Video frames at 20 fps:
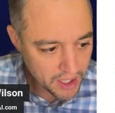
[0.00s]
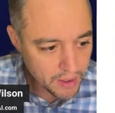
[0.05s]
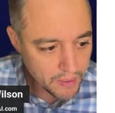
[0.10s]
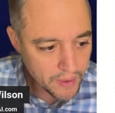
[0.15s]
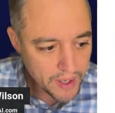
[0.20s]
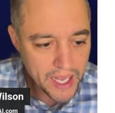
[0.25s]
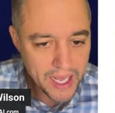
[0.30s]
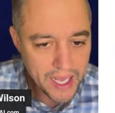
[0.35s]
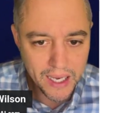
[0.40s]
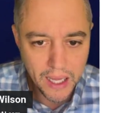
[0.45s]
go
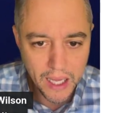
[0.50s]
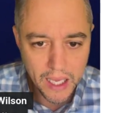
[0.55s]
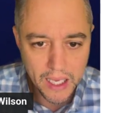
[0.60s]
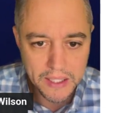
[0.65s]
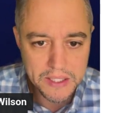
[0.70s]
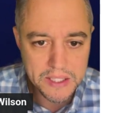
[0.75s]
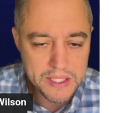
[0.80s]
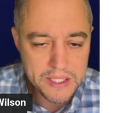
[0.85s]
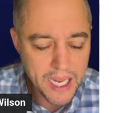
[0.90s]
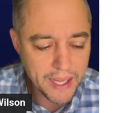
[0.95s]
ahead
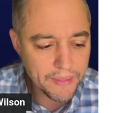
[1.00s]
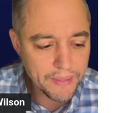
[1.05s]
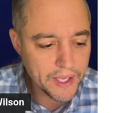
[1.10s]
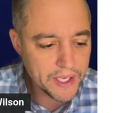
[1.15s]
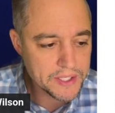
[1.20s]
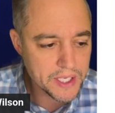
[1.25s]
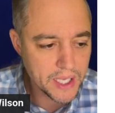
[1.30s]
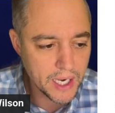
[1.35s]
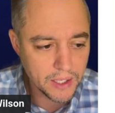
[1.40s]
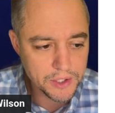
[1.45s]
and send
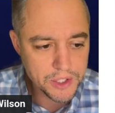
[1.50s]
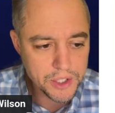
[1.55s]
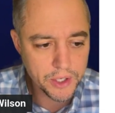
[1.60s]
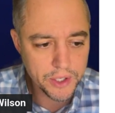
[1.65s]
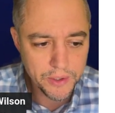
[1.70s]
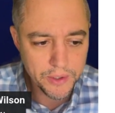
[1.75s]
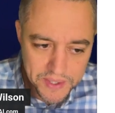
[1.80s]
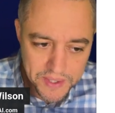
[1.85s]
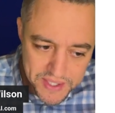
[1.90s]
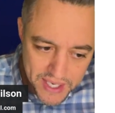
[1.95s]
this and I'll show
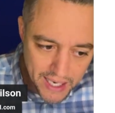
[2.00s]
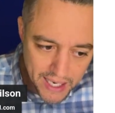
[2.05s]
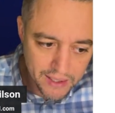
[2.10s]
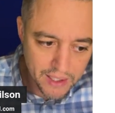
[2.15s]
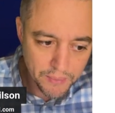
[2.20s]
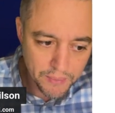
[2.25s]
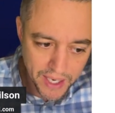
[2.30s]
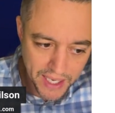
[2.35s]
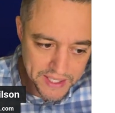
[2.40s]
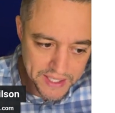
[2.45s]
you
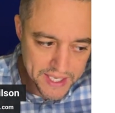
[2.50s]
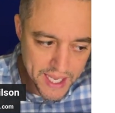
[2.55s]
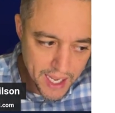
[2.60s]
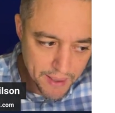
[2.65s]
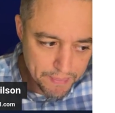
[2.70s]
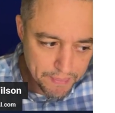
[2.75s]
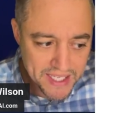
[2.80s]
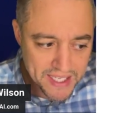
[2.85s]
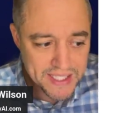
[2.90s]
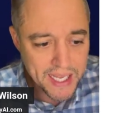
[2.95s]
exactly what I
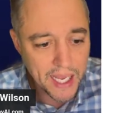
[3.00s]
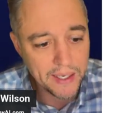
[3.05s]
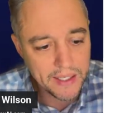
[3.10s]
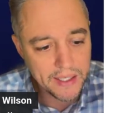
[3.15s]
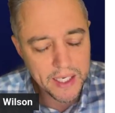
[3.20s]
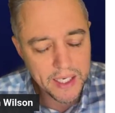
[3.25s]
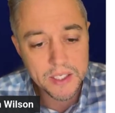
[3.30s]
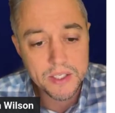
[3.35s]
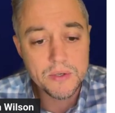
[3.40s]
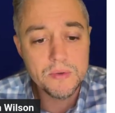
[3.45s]
said because I
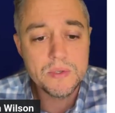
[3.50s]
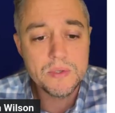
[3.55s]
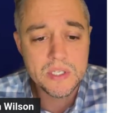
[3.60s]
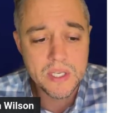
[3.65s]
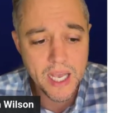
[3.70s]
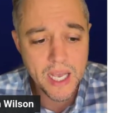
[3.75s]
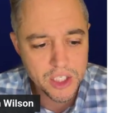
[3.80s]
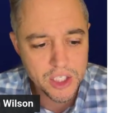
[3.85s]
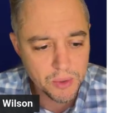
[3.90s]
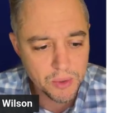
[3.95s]
need it to
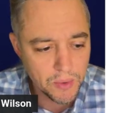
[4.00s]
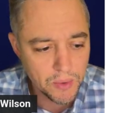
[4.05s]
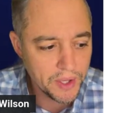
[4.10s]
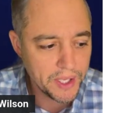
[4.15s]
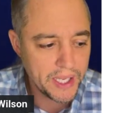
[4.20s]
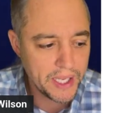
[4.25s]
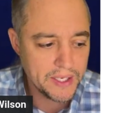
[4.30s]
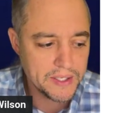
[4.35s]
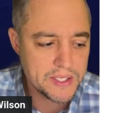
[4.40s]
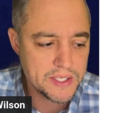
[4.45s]
schedule
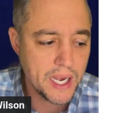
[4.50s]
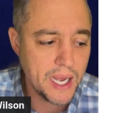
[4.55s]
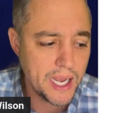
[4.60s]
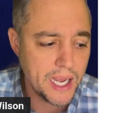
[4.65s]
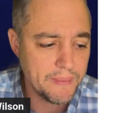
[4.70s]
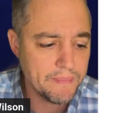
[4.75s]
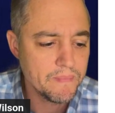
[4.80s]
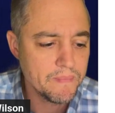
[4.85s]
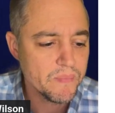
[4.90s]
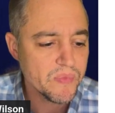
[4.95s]
in
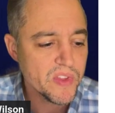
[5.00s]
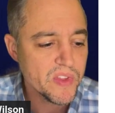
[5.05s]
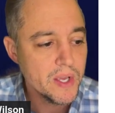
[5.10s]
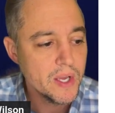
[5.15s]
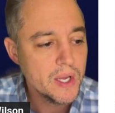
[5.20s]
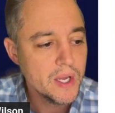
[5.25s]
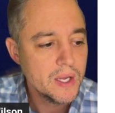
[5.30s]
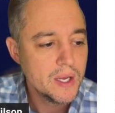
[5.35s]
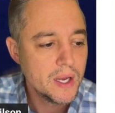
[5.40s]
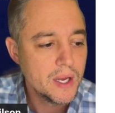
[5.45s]
time.
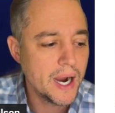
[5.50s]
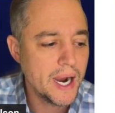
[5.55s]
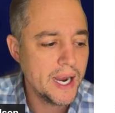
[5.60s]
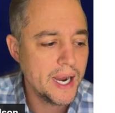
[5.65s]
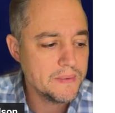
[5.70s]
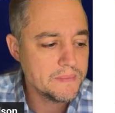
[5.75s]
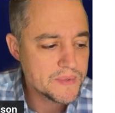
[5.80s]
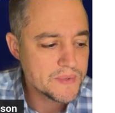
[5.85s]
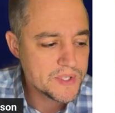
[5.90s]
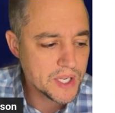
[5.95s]
All right.
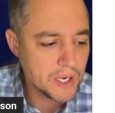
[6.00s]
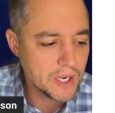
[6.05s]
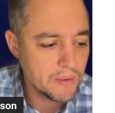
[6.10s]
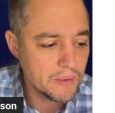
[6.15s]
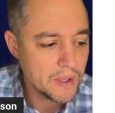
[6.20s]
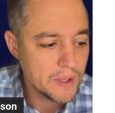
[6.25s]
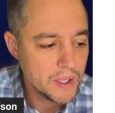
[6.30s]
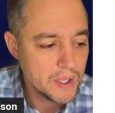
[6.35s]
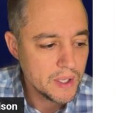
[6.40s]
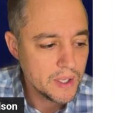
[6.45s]
So,
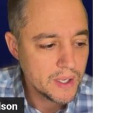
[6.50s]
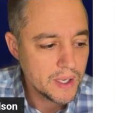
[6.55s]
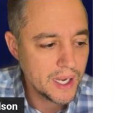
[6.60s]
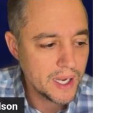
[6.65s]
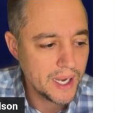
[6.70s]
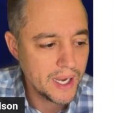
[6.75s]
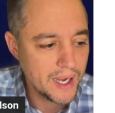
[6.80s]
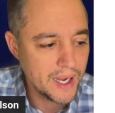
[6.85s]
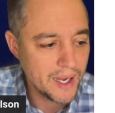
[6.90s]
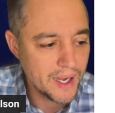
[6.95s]

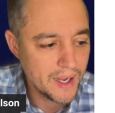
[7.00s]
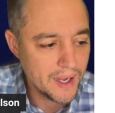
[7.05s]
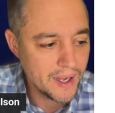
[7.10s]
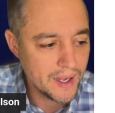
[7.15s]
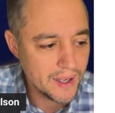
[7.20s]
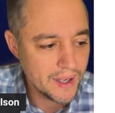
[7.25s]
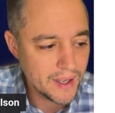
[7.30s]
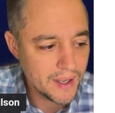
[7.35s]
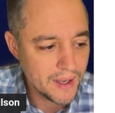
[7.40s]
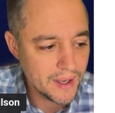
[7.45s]

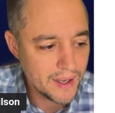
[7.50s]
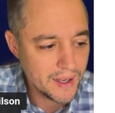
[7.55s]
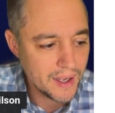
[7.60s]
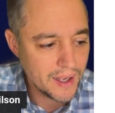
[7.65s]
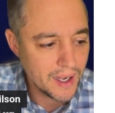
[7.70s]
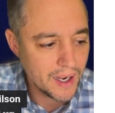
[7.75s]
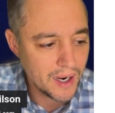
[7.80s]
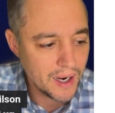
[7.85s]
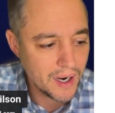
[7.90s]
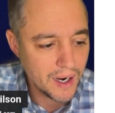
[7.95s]
uh
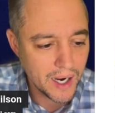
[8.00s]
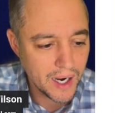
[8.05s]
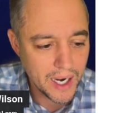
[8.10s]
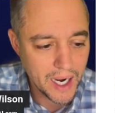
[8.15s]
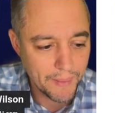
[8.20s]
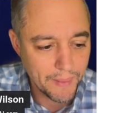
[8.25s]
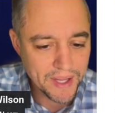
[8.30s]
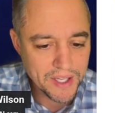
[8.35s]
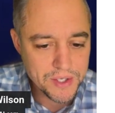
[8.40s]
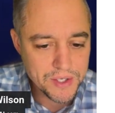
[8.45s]
all right,
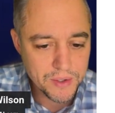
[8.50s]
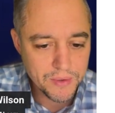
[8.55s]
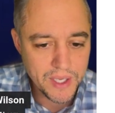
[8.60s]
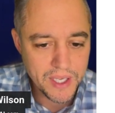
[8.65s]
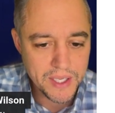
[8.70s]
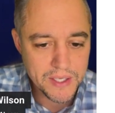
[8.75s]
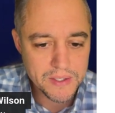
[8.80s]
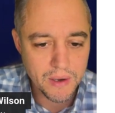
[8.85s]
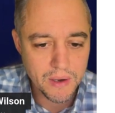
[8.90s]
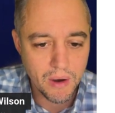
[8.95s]
I'm going to do
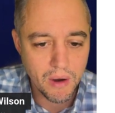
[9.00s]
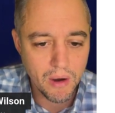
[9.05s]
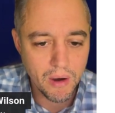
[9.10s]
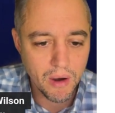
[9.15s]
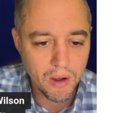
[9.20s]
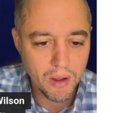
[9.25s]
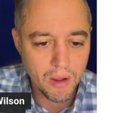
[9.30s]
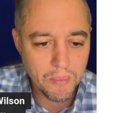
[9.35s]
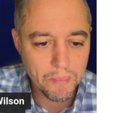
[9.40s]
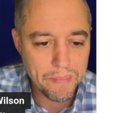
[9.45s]
these
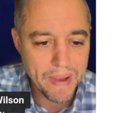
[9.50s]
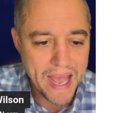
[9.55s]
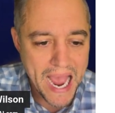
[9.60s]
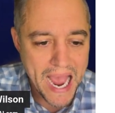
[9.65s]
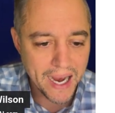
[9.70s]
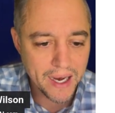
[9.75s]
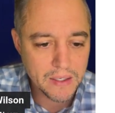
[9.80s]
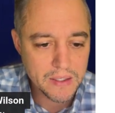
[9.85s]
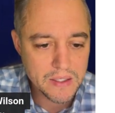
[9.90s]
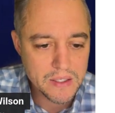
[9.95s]
all
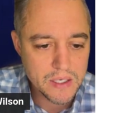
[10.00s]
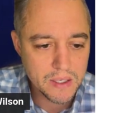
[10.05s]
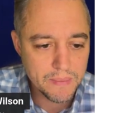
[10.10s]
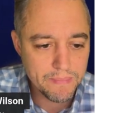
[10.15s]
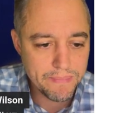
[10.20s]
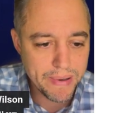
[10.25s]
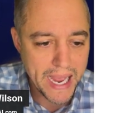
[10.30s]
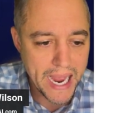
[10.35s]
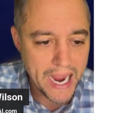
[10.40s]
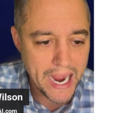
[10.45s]
back to
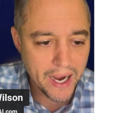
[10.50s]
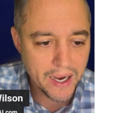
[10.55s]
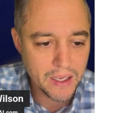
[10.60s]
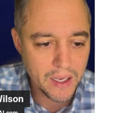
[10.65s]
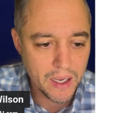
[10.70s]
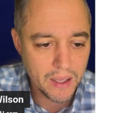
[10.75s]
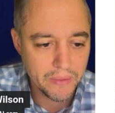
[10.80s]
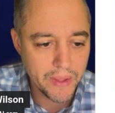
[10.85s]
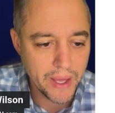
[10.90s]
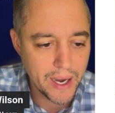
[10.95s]
back,
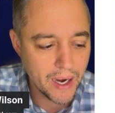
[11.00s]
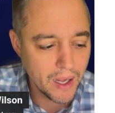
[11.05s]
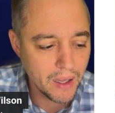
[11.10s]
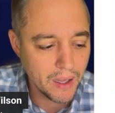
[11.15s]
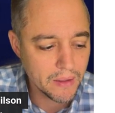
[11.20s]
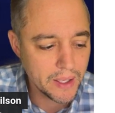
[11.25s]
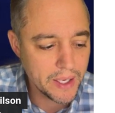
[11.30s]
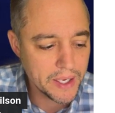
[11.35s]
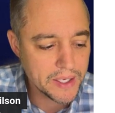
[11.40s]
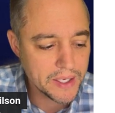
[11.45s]
and then
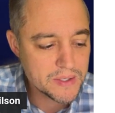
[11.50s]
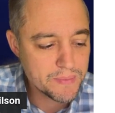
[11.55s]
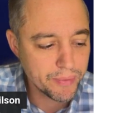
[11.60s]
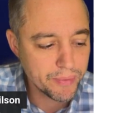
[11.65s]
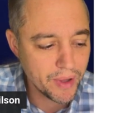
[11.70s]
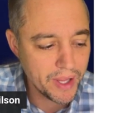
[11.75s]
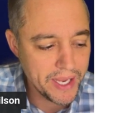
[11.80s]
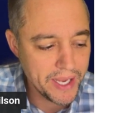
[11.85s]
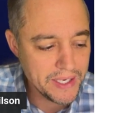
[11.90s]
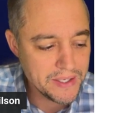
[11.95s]
I'll
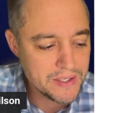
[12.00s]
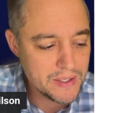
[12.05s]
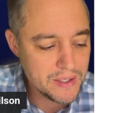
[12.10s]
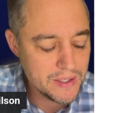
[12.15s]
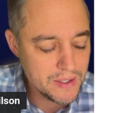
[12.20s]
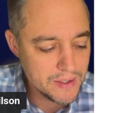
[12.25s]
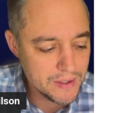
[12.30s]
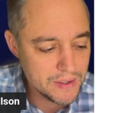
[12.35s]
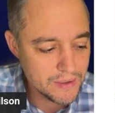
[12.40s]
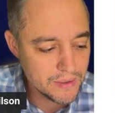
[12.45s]
explain to
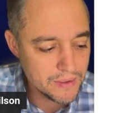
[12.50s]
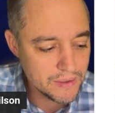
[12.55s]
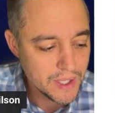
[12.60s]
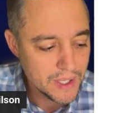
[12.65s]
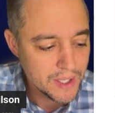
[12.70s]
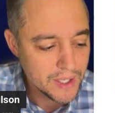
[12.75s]
you